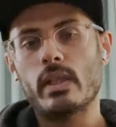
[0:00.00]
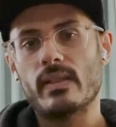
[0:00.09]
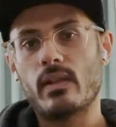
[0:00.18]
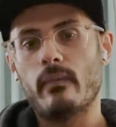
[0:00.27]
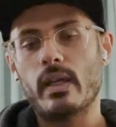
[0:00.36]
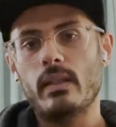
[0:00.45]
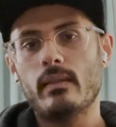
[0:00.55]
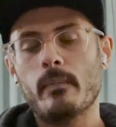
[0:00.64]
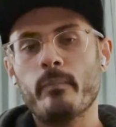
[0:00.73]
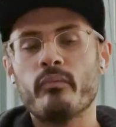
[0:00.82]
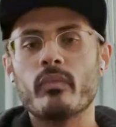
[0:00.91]
and surveyed.
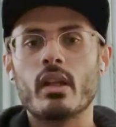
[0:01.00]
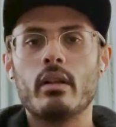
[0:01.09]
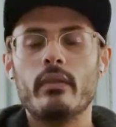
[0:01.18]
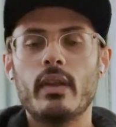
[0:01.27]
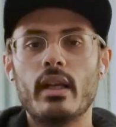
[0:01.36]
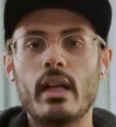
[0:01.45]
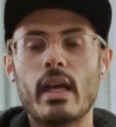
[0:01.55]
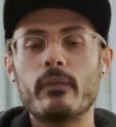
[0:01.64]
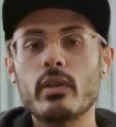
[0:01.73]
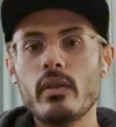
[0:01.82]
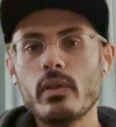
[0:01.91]
Then
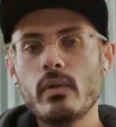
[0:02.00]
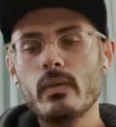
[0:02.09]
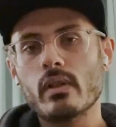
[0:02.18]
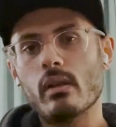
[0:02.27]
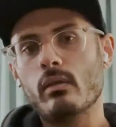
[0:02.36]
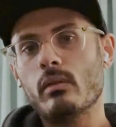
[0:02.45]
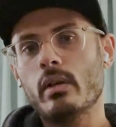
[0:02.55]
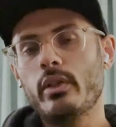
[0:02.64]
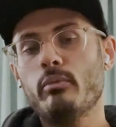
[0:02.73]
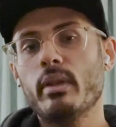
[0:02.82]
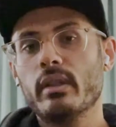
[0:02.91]
after you do so,
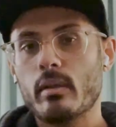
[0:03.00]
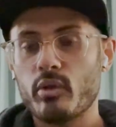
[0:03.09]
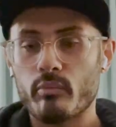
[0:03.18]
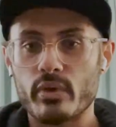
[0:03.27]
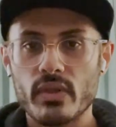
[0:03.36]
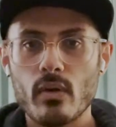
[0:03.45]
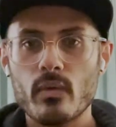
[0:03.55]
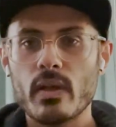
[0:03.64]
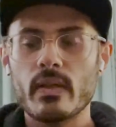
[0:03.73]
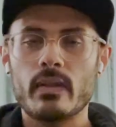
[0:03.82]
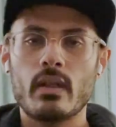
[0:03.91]
you build up your
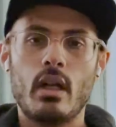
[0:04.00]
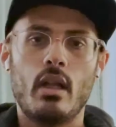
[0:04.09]
personas.